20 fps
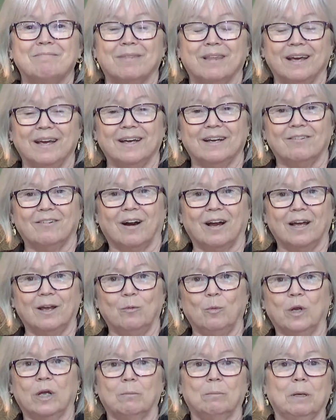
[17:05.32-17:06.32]
thing,
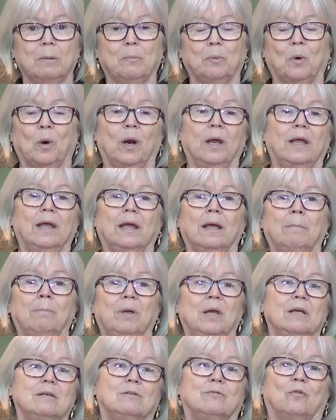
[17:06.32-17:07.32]
right? We could be praying
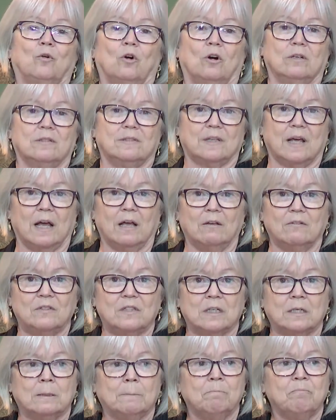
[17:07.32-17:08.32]
peace for ourselves
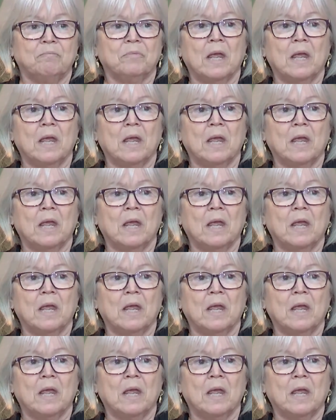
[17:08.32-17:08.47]
and